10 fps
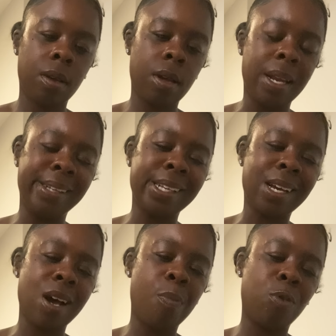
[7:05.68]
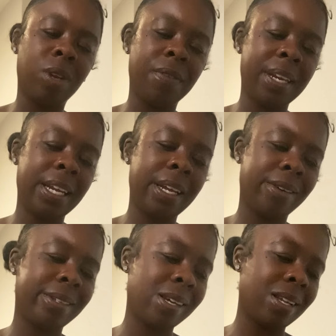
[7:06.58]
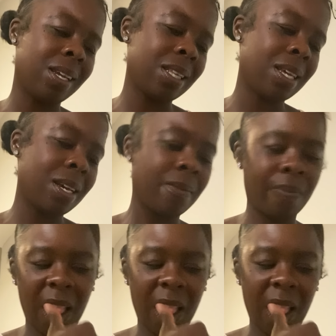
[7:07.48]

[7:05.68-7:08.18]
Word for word: And is a couple living in it or something like that?